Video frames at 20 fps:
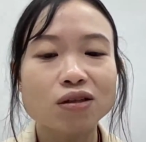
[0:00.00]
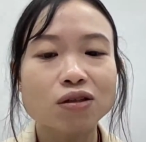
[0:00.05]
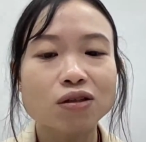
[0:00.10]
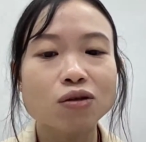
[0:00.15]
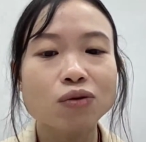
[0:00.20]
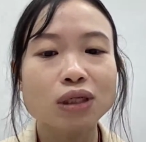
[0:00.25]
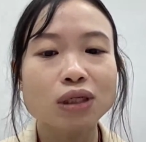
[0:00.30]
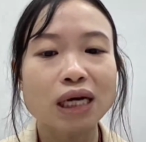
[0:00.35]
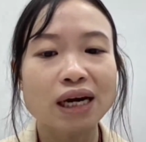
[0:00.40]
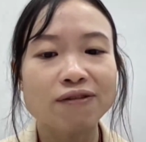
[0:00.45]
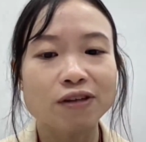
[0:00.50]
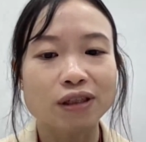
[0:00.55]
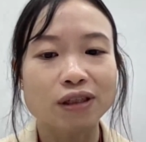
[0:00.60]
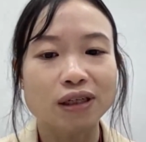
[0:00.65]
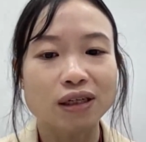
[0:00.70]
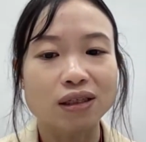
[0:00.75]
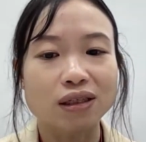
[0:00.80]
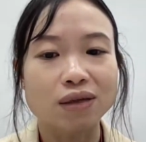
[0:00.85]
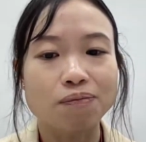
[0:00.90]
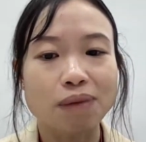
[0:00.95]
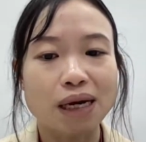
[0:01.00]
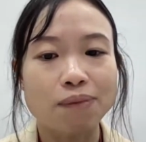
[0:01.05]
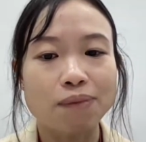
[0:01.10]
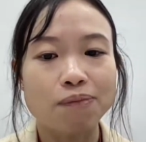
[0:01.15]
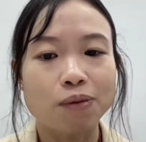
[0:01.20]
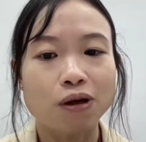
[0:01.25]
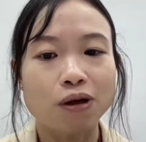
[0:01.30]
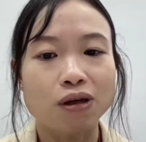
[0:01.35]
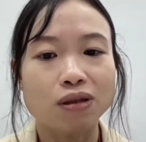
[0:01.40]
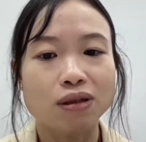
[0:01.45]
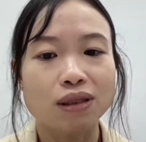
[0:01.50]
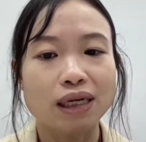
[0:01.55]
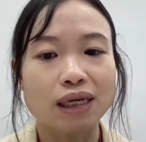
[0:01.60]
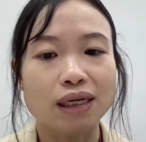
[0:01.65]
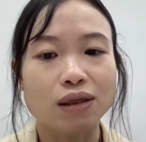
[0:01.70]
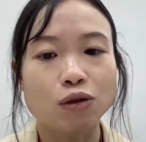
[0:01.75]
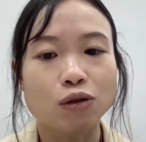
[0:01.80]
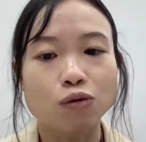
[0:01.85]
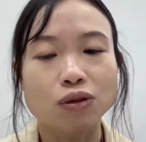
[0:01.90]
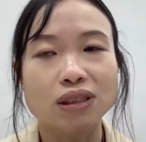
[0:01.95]
So we have another pair plot
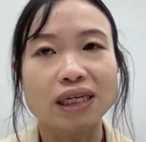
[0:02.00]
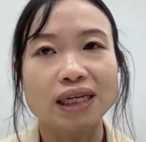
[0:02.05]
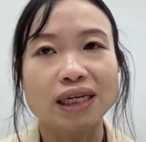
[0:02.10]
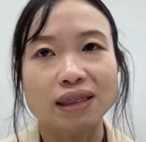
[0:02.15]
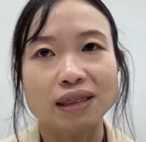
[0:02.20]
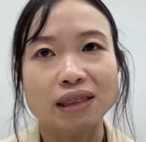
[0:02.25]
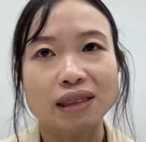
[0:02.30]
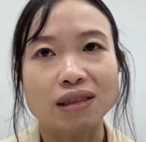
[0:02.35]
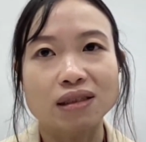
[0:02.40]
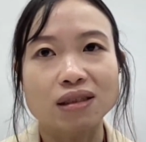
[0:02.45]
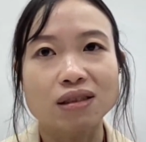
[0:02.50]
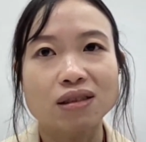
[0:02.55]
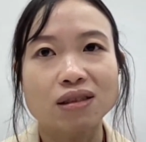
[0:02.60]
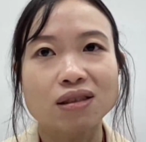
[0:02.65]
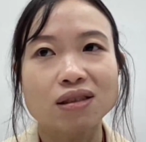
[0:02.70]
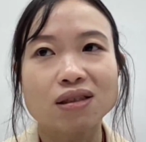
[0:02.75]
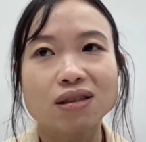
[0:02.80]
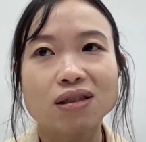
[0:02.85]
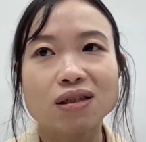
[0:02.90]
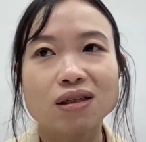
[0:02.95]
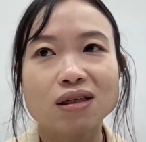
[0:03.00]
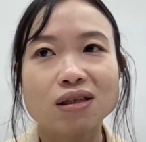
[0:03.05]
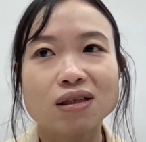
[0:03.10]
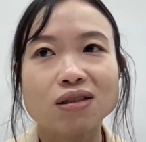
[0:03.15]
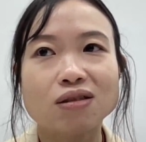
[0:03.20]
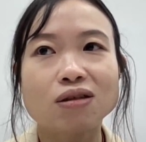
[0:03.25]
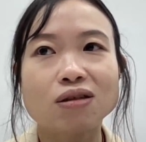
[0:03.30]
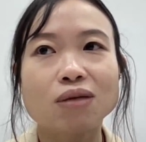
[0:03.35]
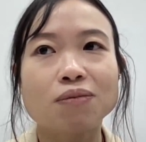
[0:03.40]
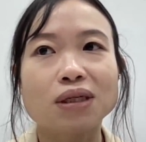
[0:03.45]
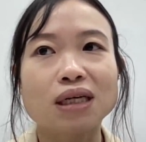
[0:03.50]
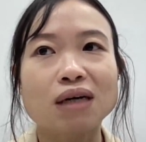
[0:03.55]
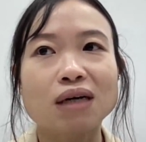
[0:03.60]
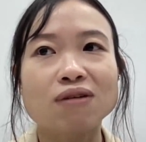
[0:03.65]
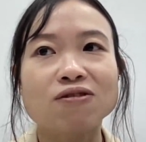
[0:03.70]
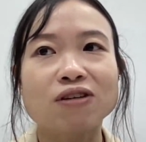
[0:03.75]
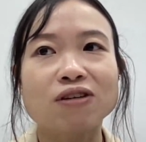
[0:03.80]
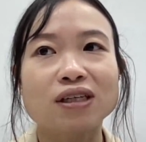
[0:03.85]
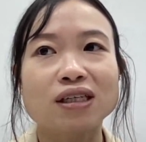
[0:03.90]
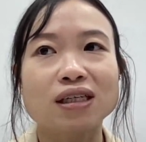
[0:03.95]
that looks like this. So it
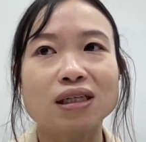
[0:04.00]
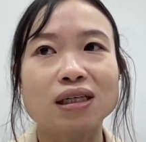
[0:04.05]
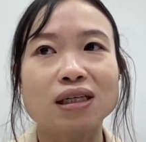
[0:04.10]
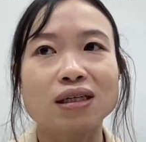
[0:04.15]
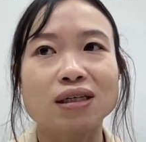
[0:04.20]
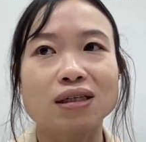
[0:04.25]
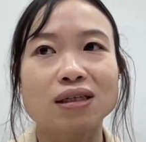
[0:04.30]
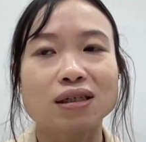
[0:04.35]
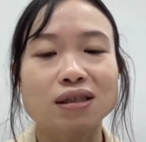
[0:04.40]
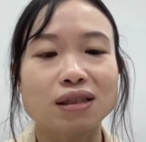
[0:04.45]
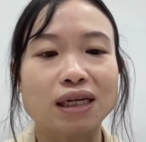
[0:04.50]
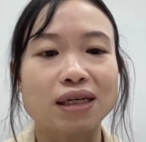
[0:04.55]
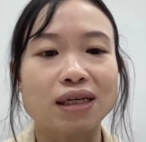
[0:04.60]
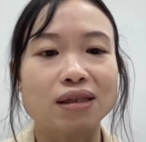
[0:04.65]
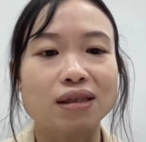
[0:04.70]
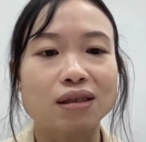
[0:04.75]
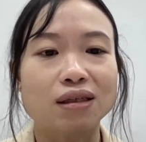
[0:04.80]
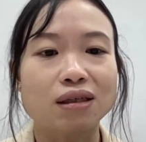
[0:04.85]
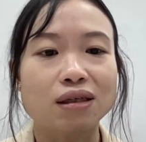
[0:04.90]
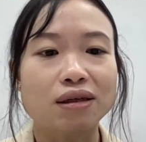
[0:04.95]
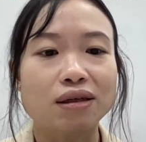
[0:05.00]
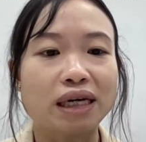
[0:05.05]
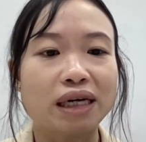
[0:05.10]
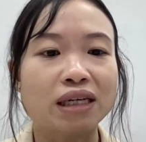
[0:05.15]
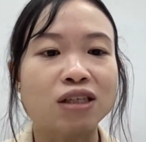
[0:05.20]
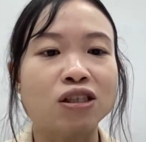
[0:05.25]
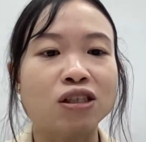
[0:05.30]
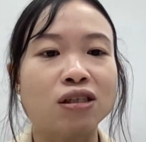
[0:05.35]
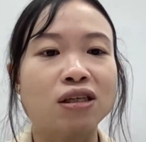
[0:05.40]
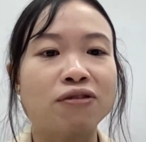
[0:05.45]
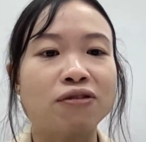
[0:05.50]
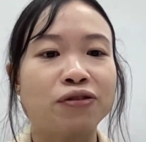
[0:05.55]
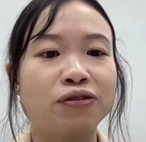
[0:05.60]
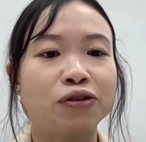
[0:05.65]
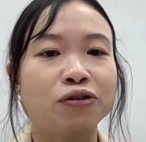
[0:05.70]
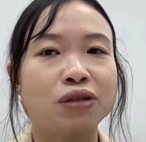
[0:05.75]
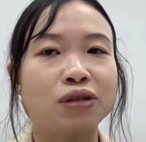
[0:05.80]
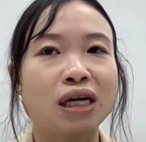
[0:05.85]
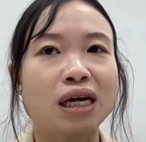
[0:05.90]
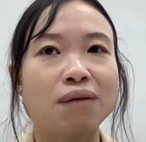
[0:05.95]
becomes very clear that actually
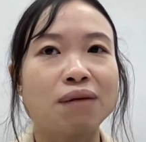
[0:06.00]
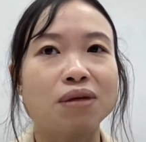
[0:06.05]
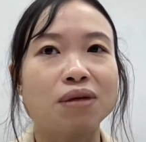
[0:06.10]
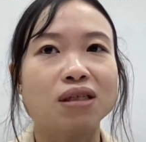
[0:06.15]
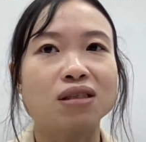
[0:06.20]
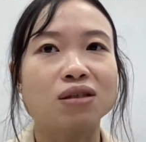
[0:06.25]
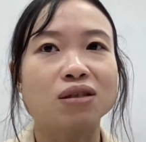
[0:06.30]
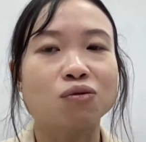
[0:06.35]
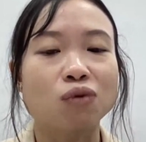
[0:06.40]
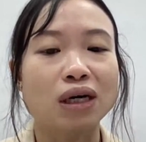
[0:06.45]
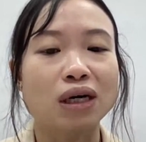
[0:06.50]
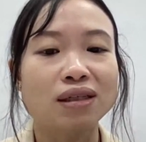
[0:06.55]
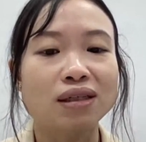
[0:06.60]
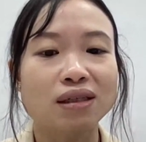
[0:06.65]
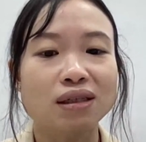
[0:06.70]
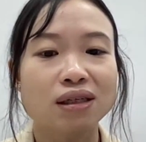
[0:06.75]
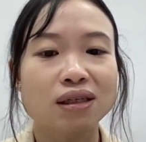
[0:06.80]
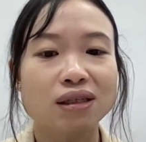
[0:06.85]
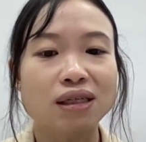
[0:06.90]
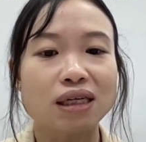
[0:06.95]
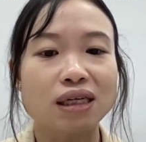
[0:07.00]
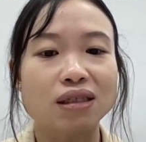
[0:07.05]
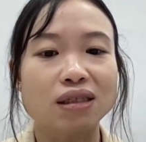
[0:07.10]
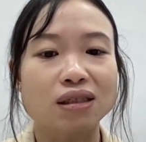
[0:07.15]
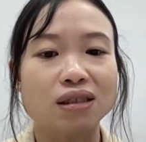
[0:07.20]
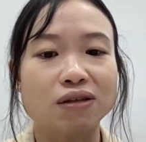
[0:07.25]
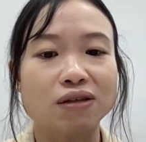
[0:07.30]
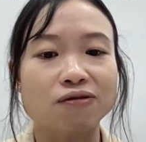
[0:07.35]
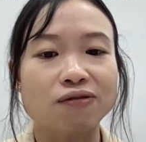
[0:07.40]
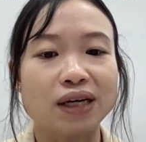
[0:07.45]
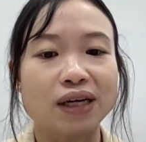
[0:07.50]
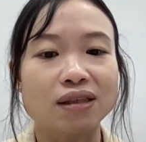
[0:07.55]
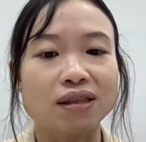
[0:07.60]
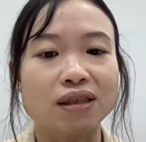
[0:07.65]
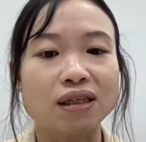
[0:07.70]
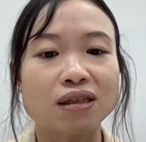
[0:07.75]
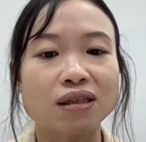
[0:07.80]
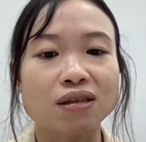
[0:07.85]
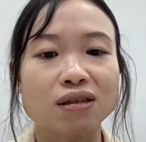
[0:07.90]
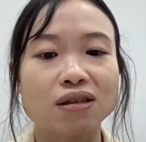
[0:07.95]
field type is the one that is
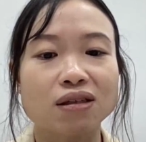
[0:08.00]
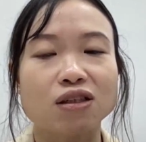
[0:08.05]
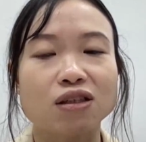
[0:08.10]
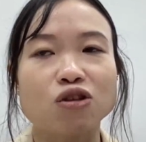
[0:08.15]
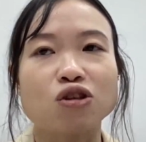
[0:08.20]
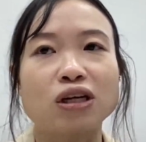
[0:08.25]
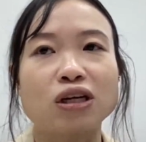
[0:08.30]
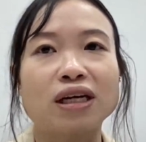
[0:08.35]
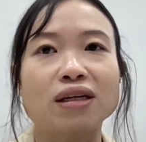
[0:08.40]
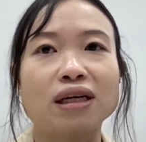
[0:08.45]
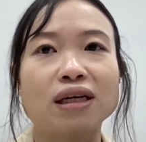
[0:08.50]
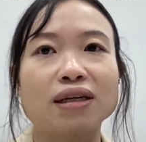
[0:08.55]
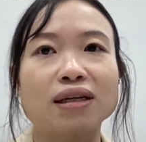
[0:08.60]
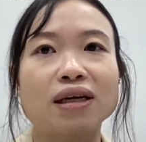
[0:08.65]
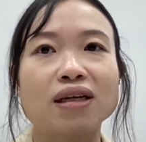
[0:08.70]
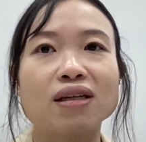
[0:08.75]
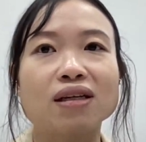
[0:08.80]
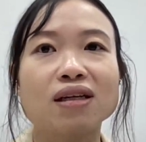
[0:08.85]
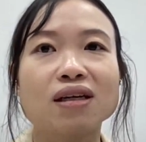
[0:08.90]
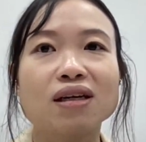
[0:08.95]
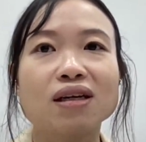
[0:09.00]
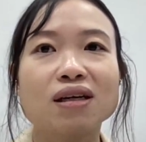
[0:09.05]
affecting the trend like that.